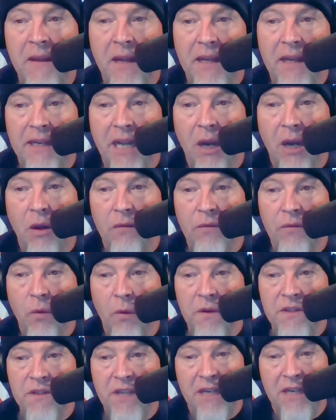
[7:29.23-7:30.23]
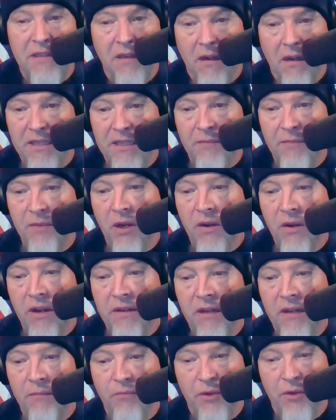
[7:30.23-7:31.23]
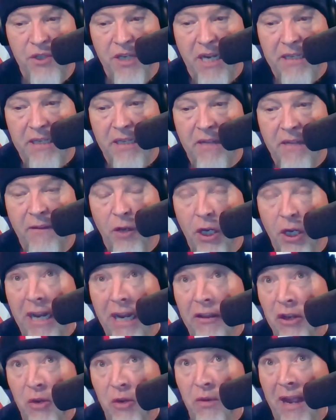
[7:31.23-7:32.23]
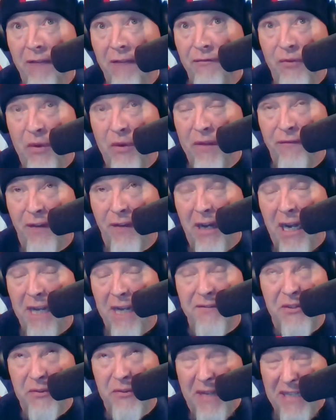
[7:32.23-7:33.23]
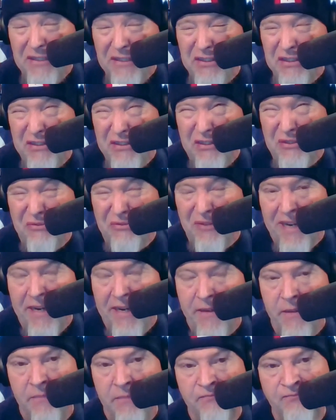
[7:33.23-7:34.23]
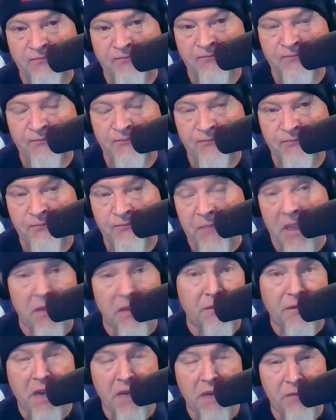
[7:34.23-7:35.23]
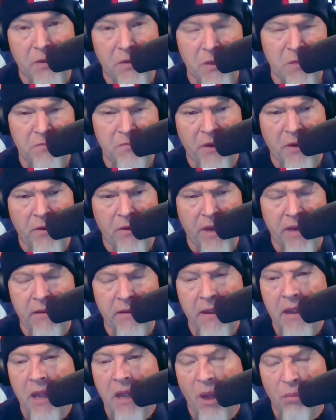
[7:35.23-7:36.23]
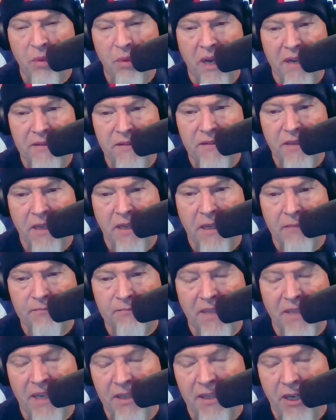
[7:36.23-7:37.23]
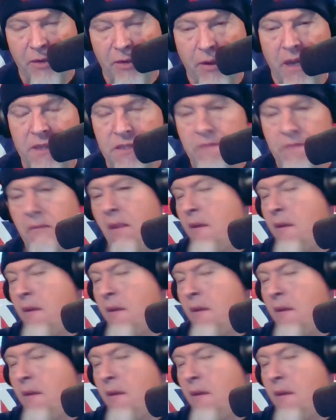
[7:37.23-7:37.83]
Now, of course, they talked about it and projected, and they're going to get a new F-35, so that's just great in a 5-year period. But I digress.